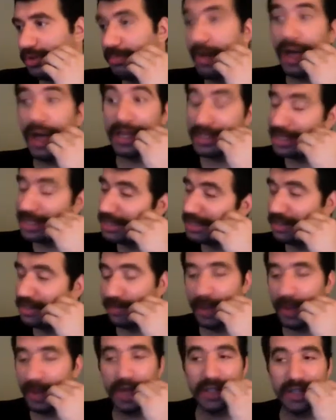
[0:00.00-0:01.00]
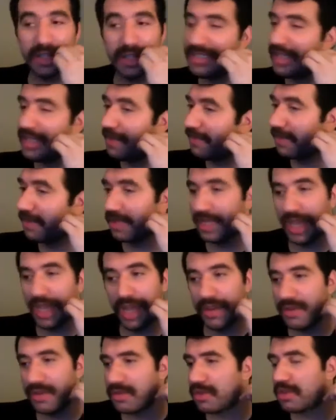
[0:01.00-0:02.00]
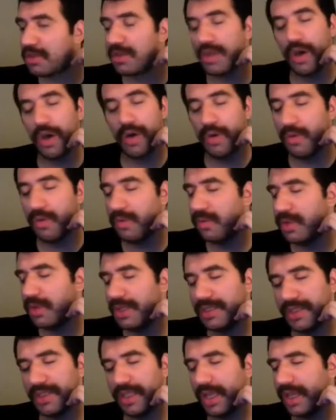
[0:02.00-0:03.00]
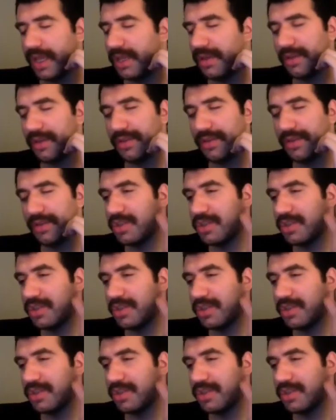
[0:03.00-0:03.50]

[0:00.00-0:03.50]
My attention span has definitely gotten so it's like